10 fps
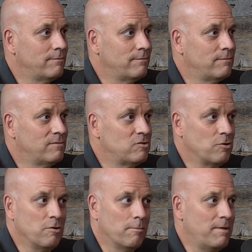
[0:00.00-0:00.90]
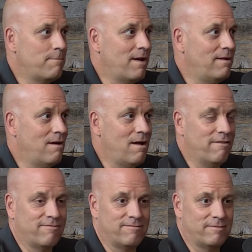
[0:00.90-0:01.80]
So you'll be paid
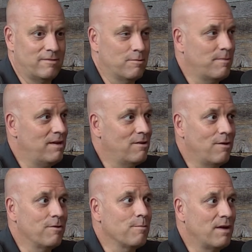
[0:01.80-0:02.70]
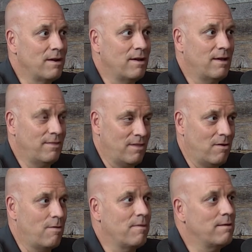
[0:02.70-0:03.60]
off, you'll make all your money, and then
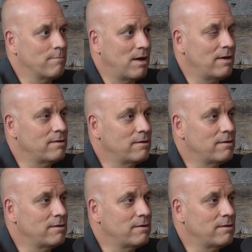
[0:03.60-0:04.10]
I'll make mine.